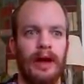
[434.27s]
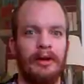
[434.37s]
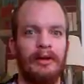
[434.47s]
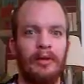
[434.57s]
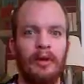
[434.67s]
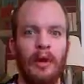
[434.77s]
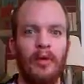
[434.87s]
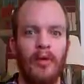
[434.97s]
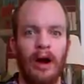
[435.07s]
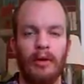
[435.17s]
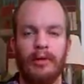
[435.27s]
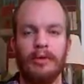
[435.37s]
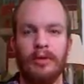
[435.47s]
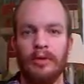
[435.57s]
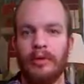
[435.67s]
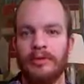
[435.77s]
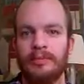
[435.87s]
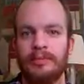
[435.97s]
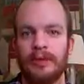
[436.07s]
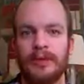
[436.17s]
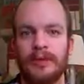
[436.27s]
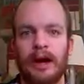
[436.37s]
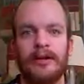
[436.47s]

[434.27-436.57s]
I don't know how they do this, because